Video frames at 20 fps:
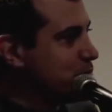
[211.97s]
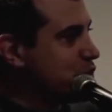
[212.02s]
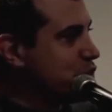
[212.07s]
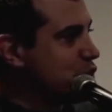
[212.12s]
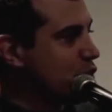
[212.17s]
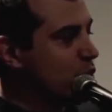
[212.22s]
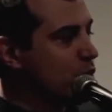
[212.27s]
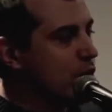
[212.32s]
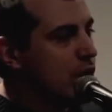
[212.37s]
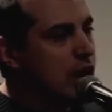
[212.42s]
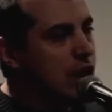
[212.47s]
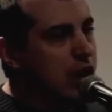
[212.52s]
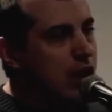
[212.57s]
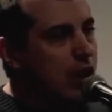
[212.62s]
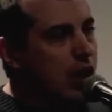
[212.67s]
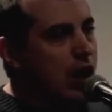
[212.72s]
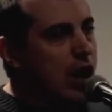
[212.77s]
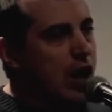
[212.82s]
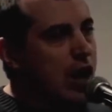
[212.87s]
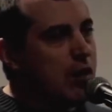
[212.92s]
So
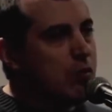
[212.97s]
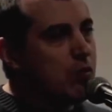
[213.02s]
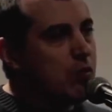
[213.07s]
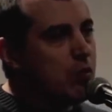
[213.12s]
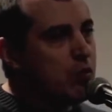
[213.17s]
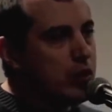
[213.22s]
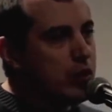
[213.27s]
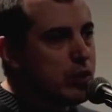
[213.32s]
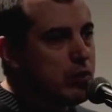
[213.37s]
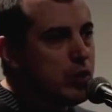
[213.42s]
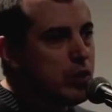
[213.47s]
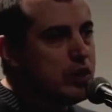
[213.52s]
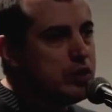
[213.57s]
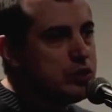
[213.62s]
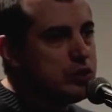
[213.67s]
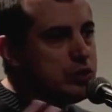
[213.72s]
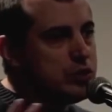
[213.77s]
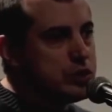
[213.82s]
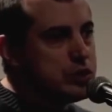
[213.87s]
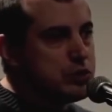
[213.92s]
what I want to
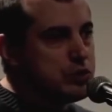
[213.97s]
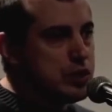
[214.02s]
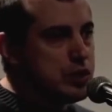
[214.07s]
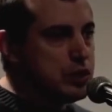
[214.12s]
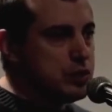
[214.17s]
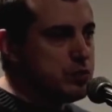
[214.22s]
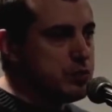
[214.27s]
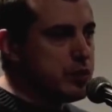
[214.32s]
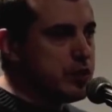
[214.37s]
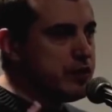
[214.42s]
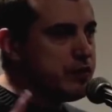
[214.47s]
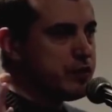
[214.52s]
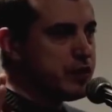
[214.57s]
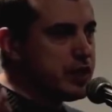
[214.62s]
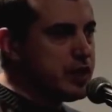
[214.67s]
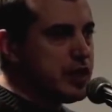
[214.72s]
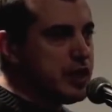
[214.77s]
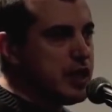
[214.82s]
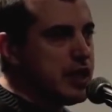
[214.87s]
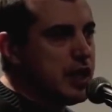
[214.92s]
do is
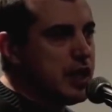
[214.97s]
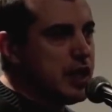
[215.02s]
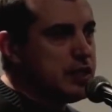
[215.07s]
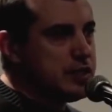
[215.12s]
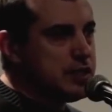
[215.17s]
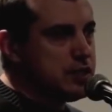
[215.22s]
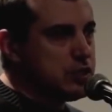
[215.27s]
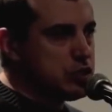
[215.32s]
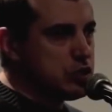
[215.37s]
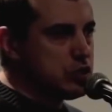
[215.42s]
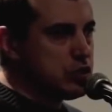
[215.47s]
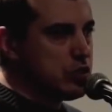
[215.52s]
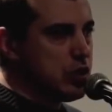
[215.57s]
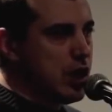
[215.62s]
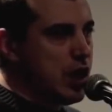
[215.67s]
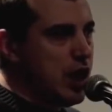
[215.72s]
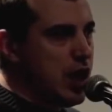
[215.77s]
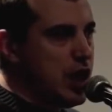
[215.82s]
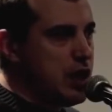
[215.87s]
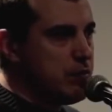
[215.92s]
briefly
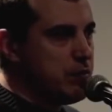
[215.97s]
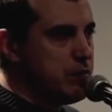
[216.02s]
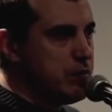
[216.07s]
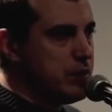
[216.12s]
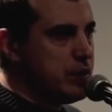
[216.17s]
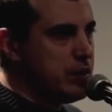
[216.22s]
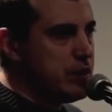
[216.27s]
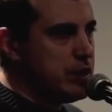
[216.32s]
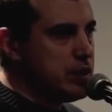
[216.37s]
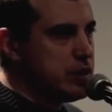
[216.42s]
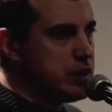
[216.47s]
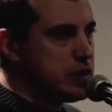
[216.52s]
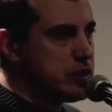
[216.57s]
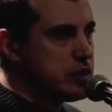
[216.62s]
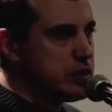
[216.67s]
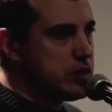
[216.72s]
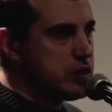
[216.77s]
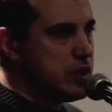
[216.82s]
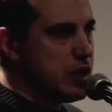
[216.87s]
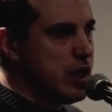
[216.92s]
describe
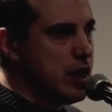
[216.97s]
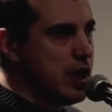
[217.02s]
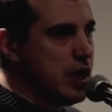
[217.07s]
this